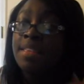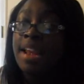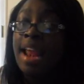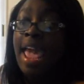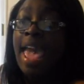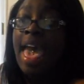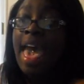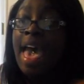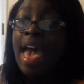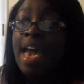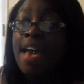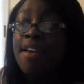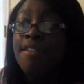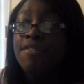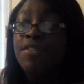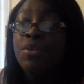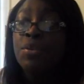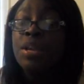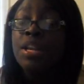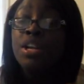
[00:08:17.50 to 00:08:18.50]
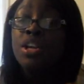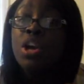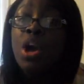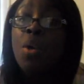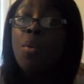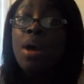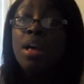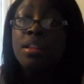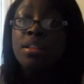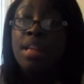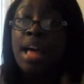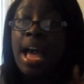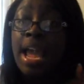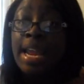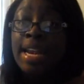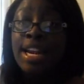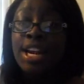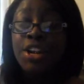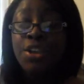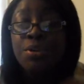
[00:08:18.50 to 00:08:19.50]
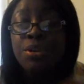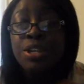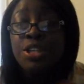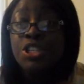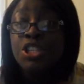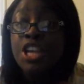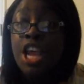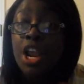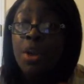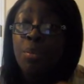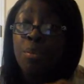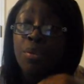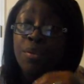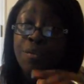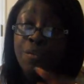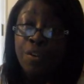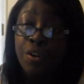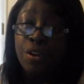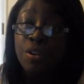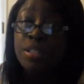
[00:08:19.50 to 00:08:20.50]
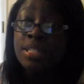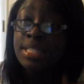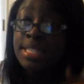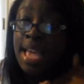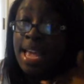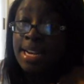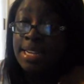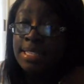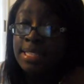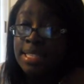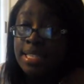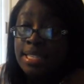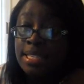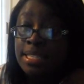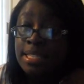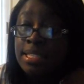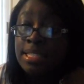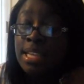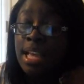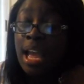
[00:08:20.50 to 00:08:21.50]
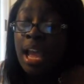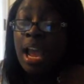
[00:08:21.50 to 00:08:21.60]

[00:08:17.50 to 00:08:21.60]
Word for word: I have, you can go online and you can check referral statuses.